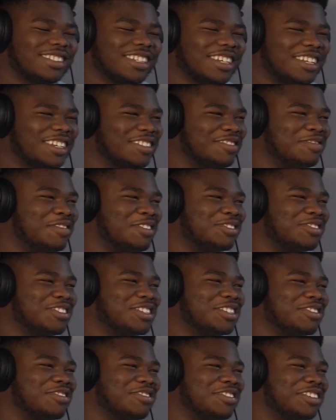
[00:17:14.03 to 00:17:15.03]
the most
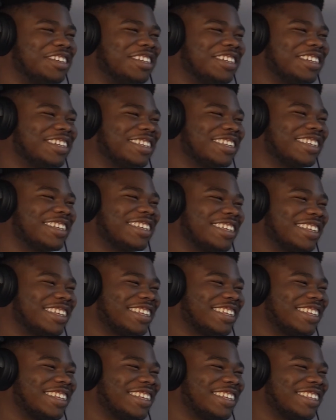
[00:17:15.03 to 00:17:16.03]
recent one.
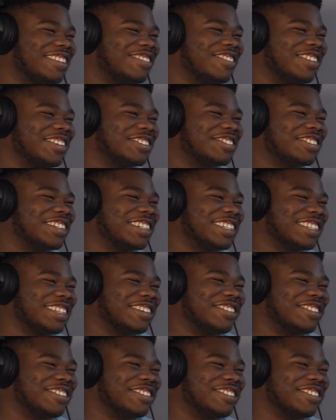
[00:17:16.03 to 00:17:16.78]
The